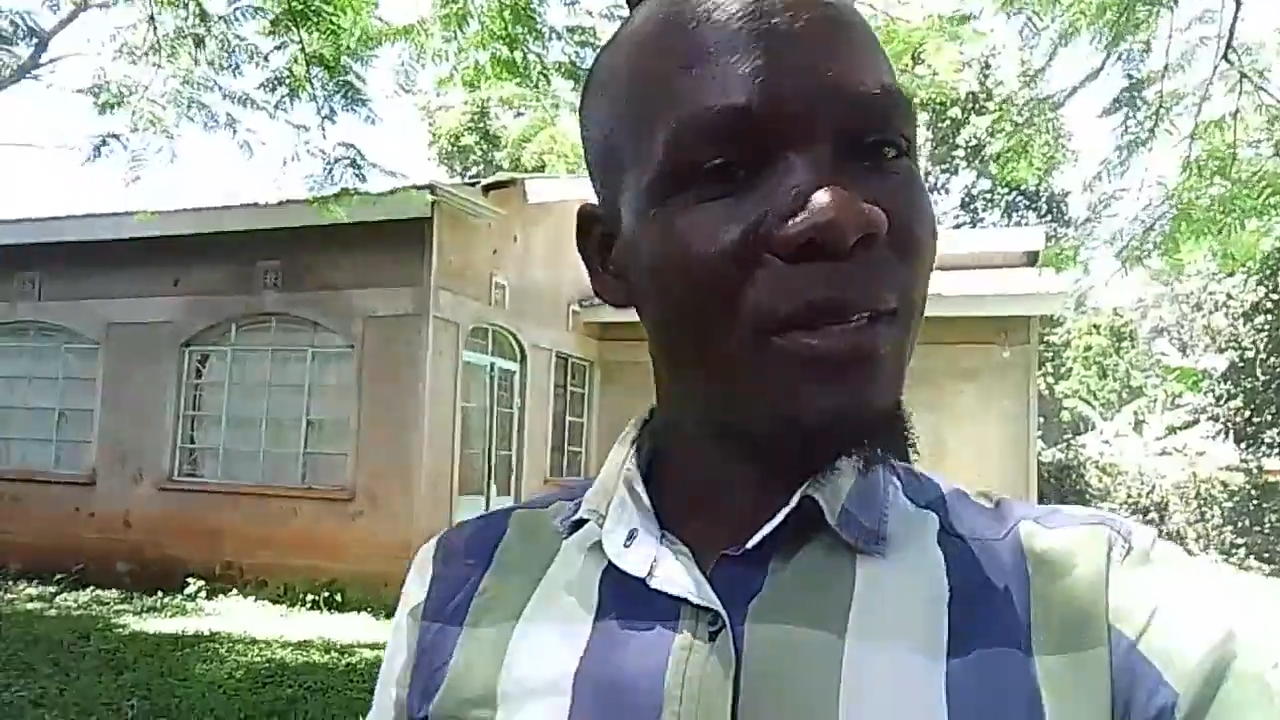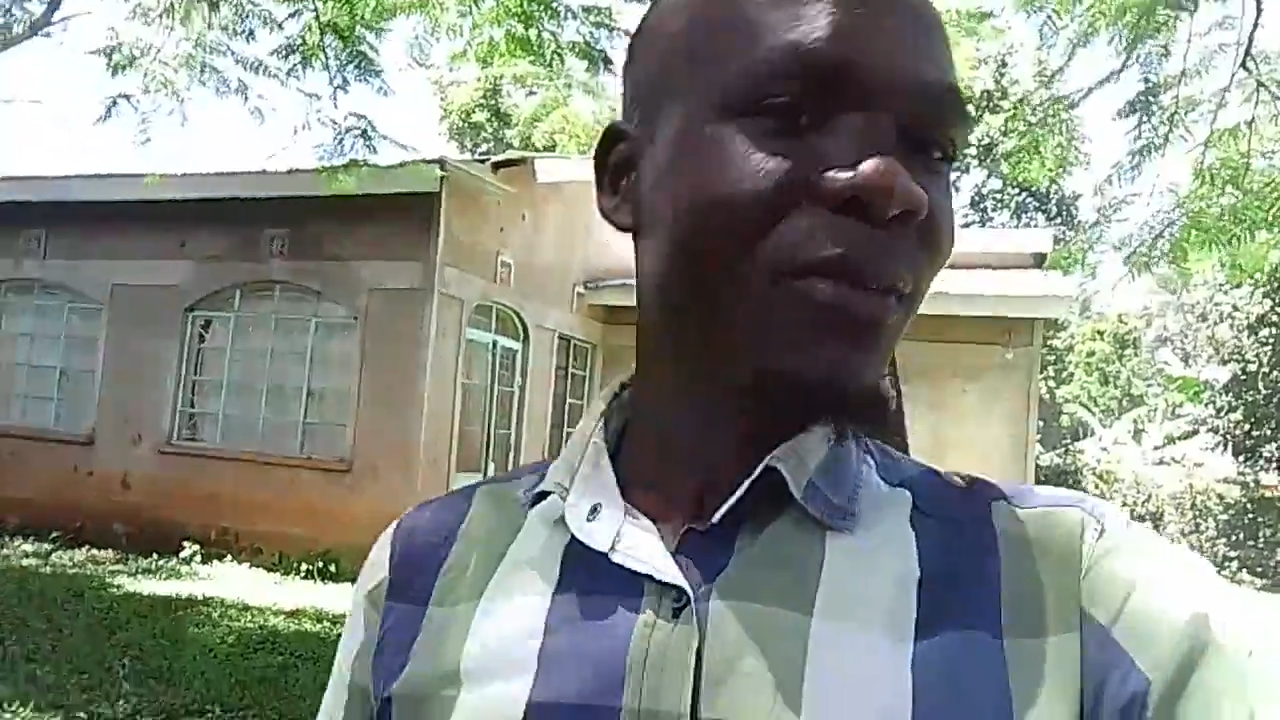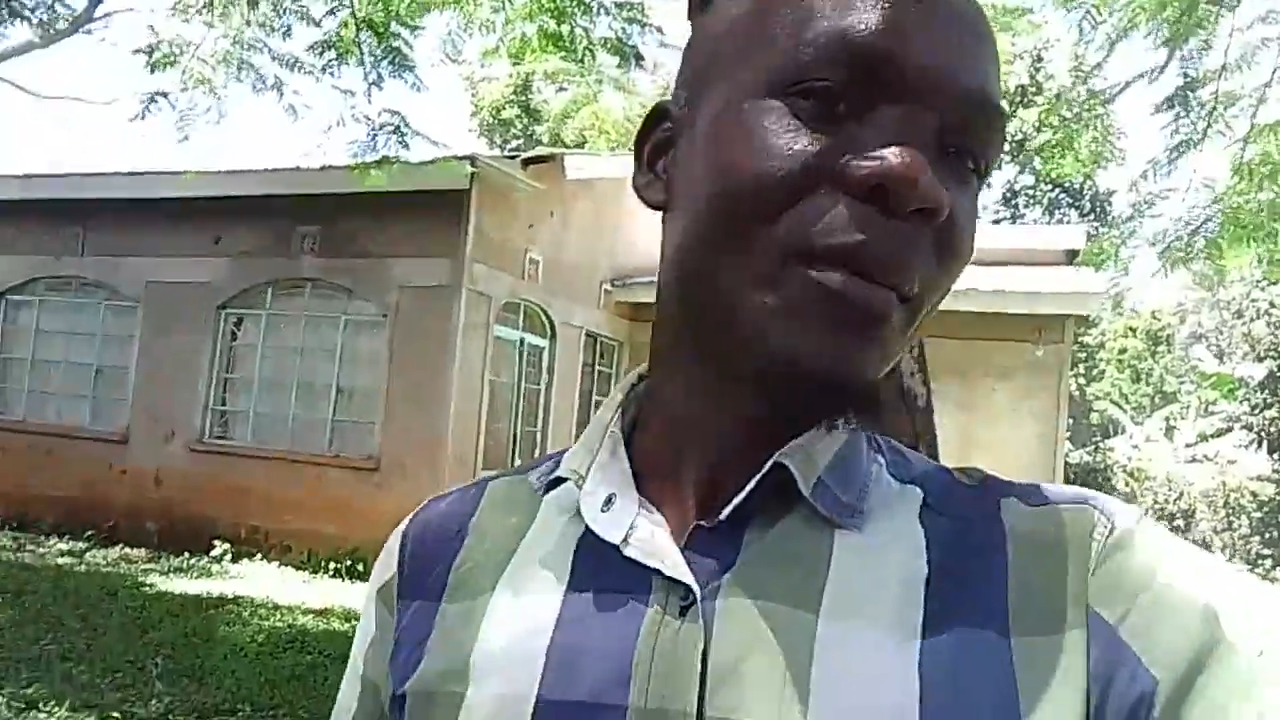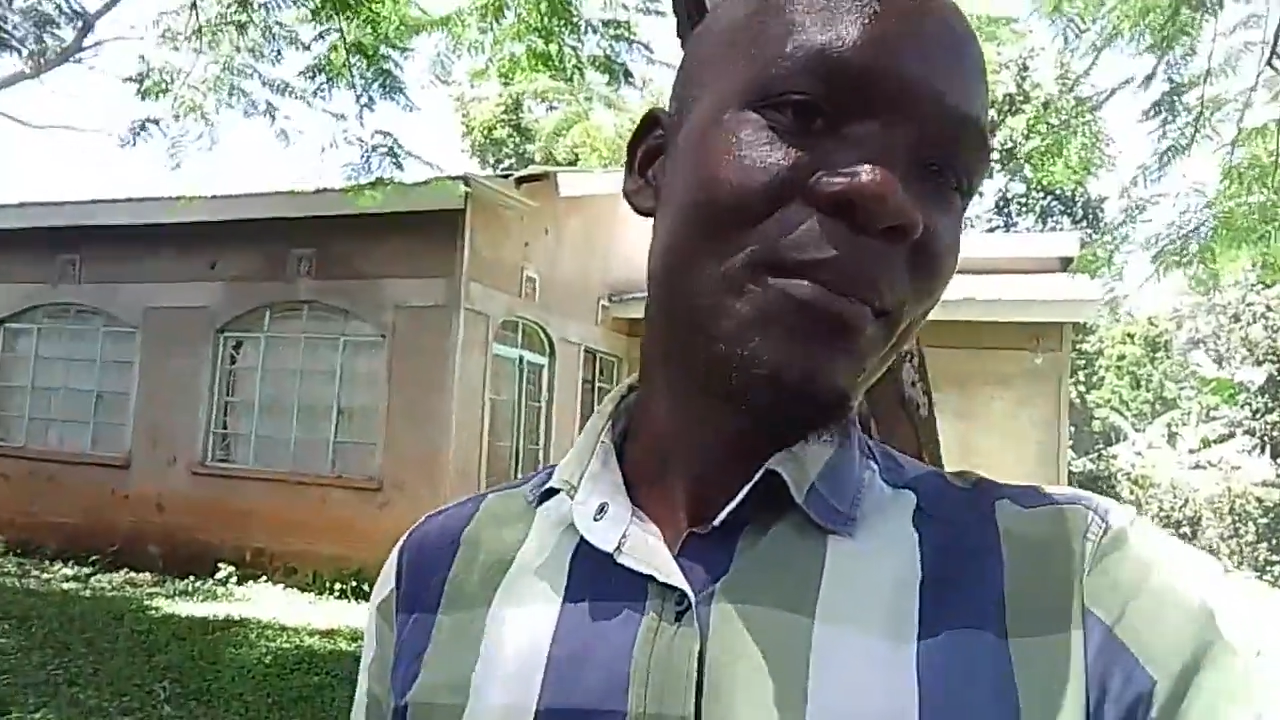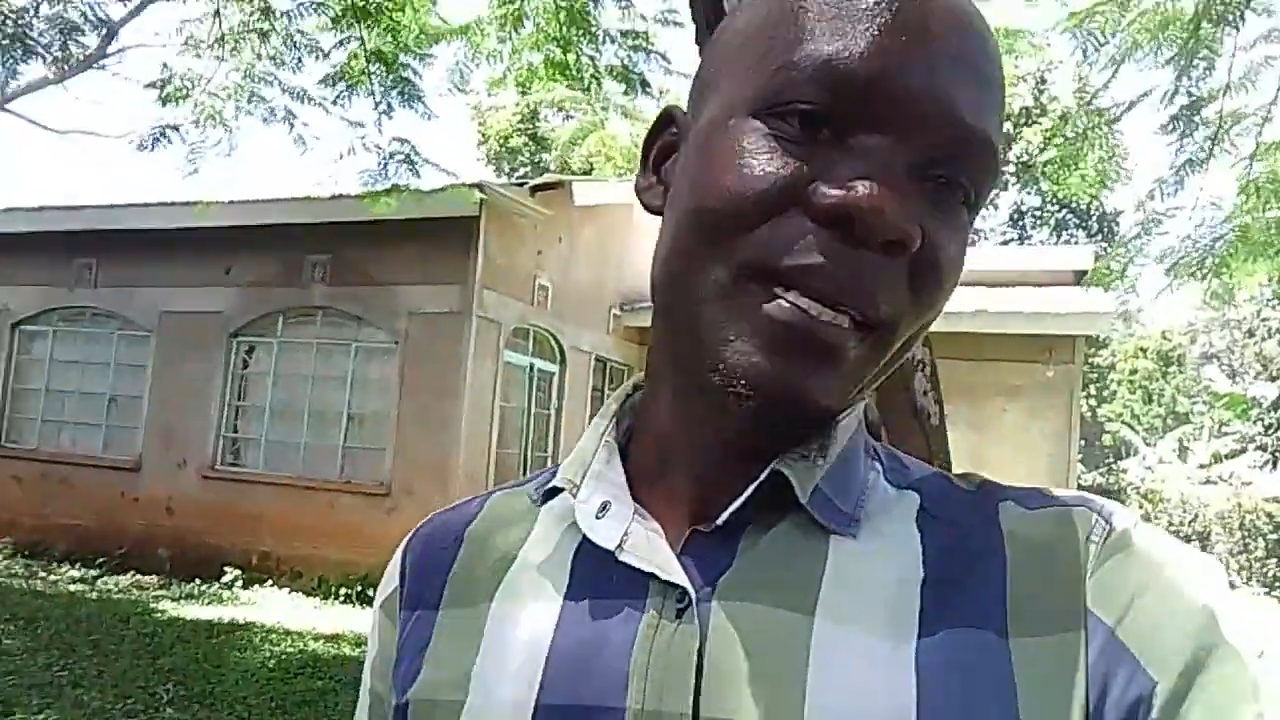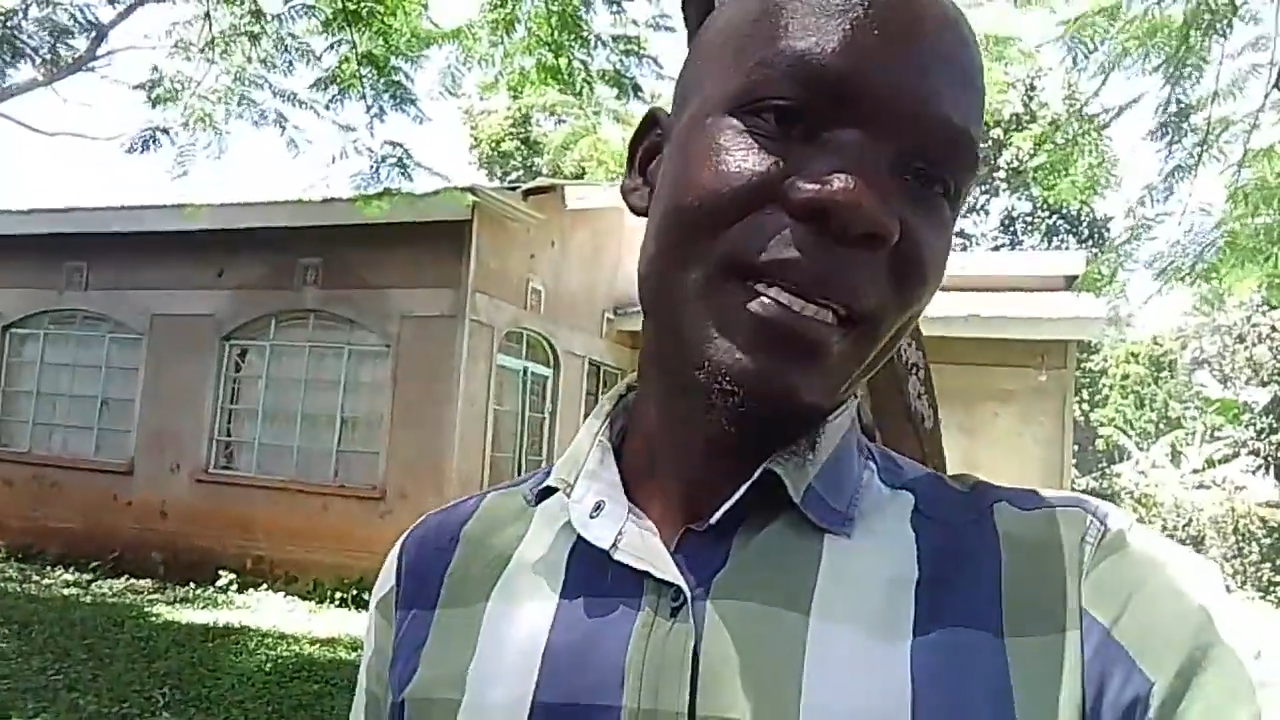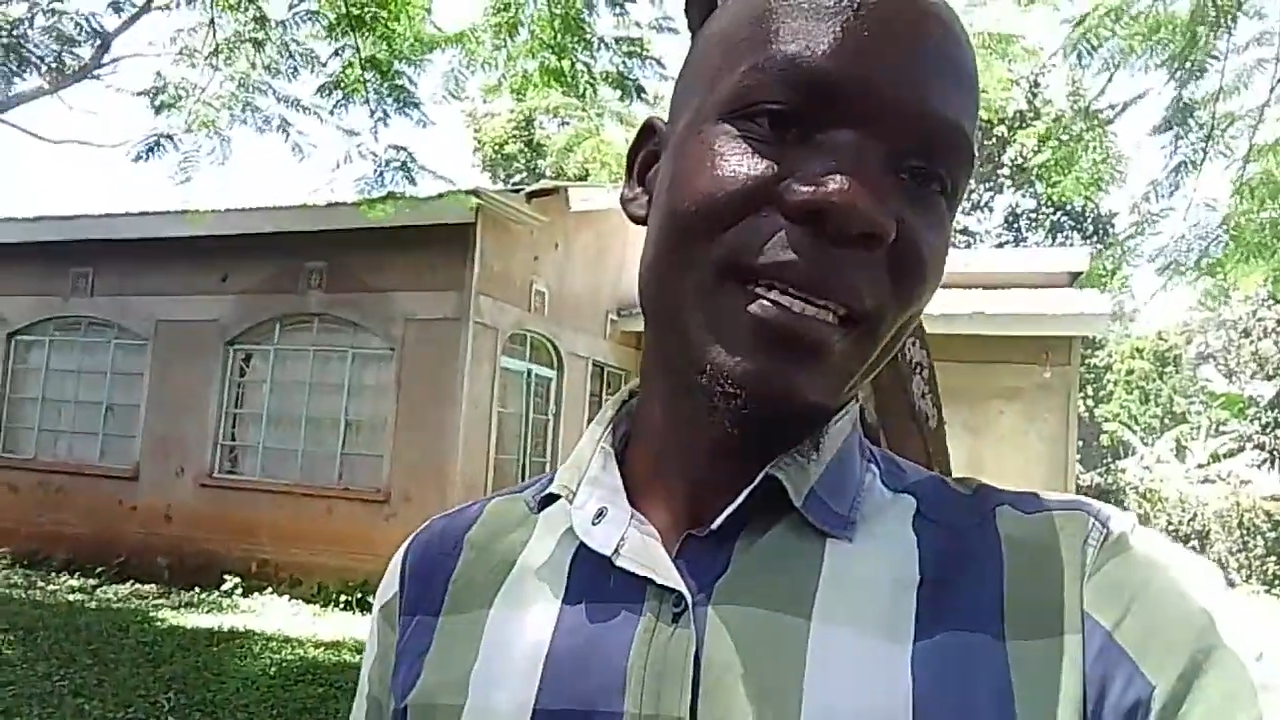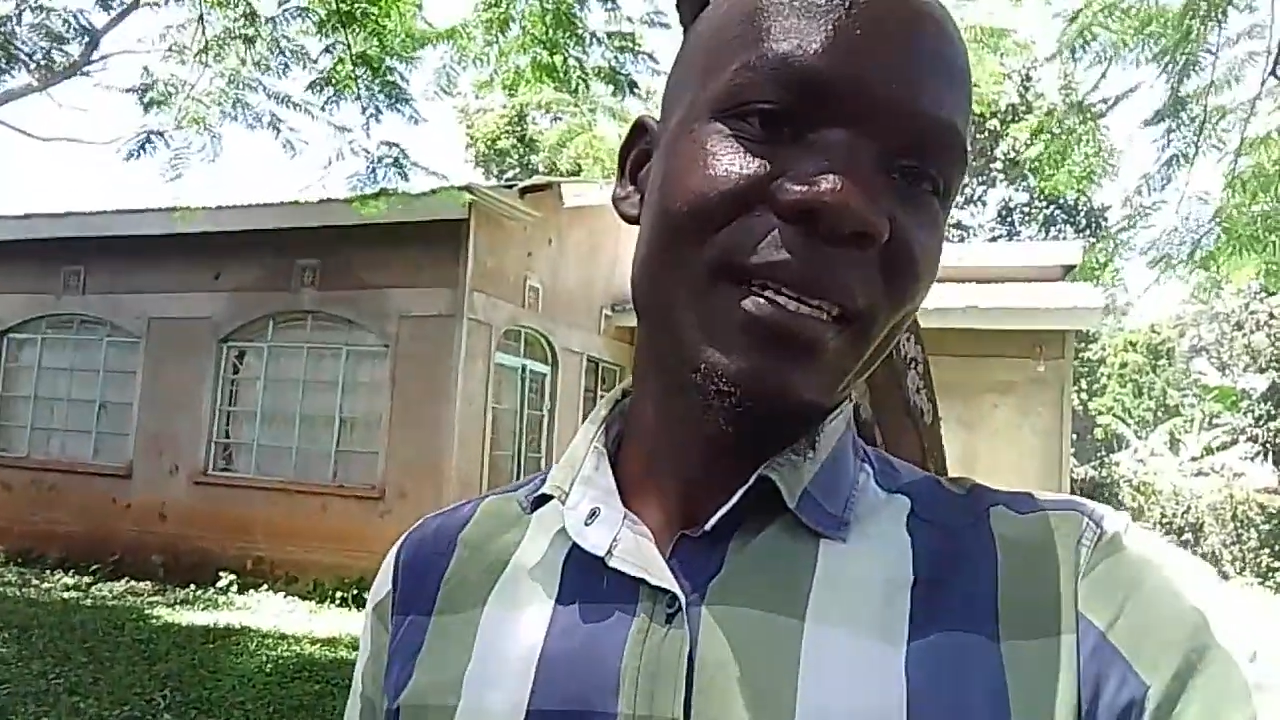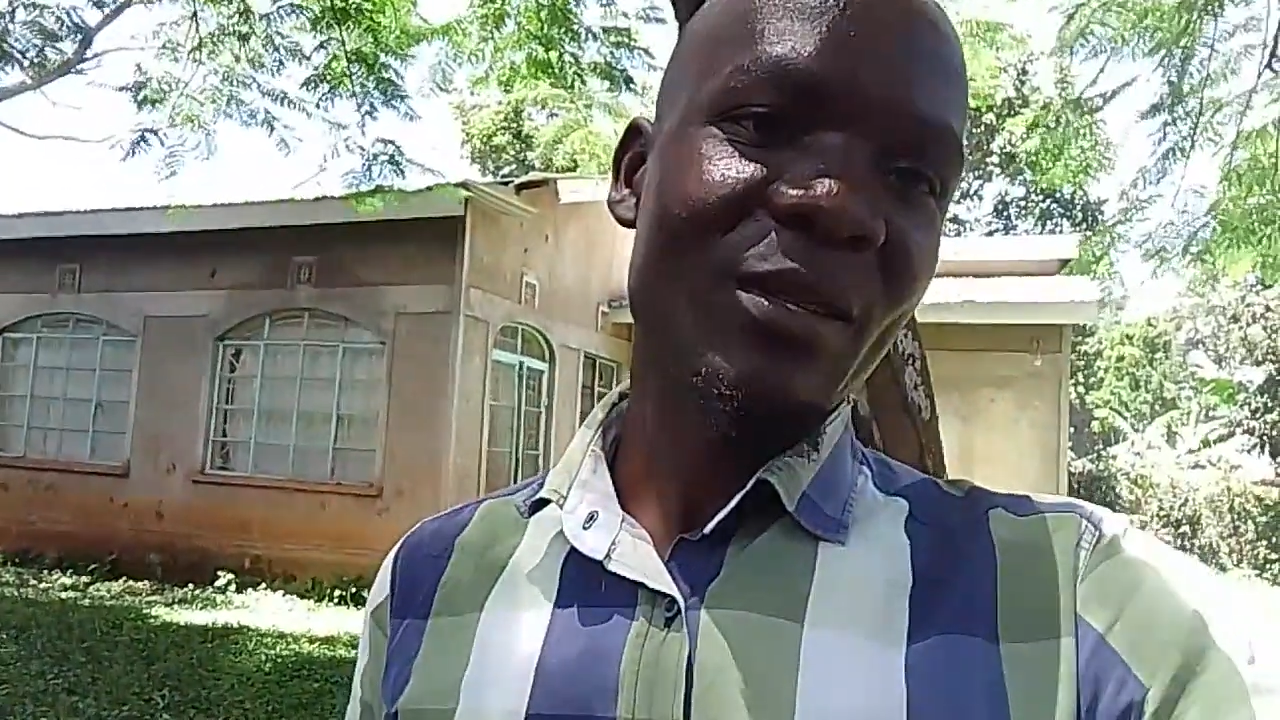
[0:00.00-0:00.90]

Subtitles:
you stay with a bee?